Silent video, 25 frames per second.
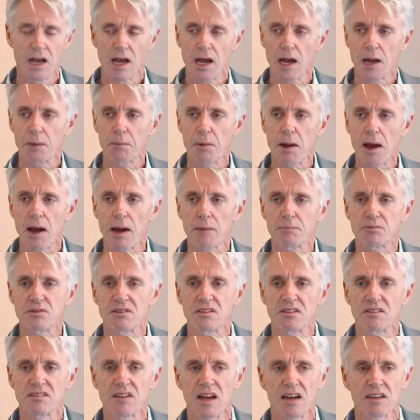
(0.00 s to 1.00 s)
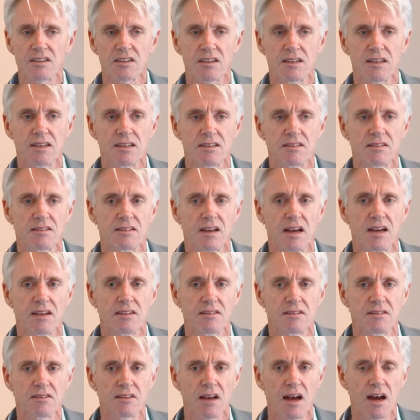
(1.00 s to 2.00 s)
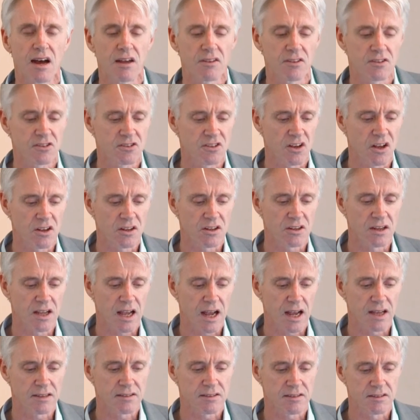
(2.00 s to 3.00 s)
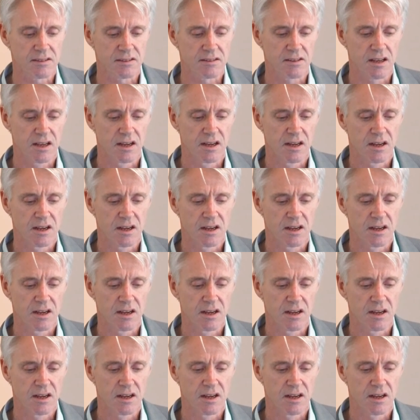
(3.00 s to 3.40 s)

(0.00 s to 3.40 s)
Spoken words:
And perhaps this actually extends to other solid cancers.